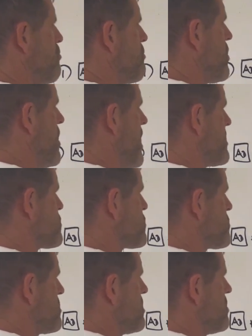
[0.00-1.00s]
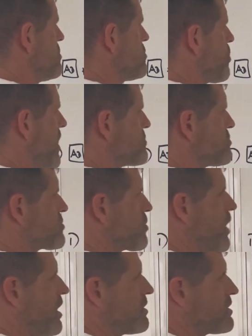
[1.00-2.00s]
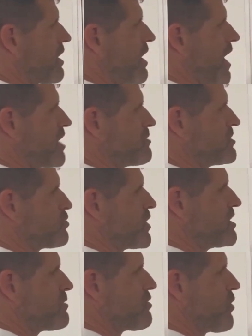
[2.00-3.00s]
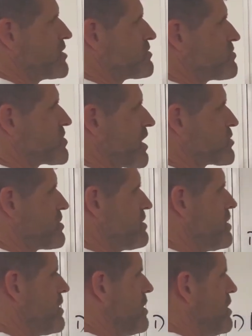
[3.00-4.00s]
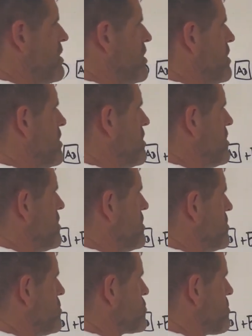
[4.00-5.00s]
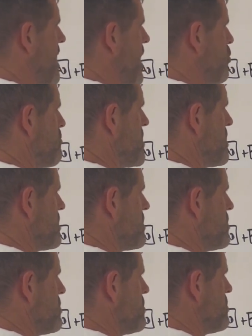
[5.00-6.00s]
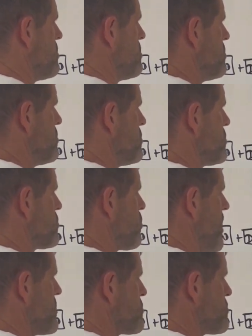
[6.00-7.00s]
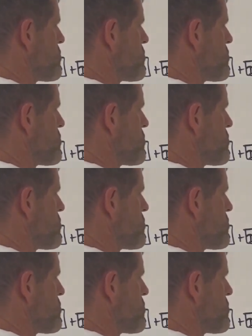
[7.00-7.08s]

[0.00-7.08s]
plus twice the square on the line between the points of section. So that would be twice the